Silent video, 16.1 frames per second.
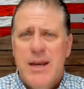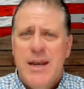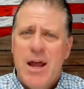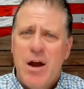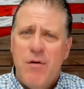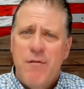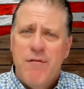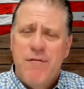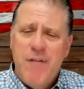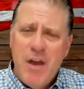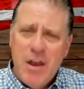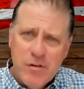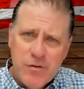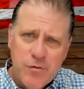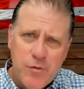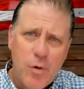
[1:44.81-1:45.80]
Now,
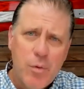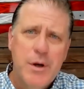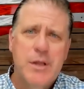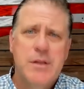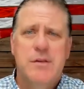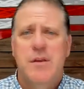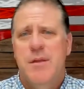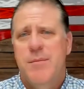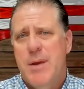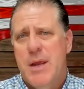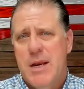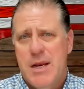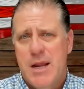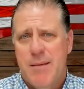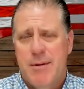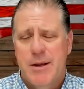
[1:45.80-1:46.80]
fast forward into the
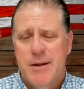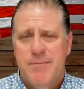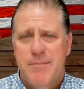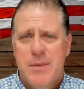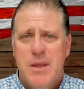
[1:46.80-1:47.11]
pandemic.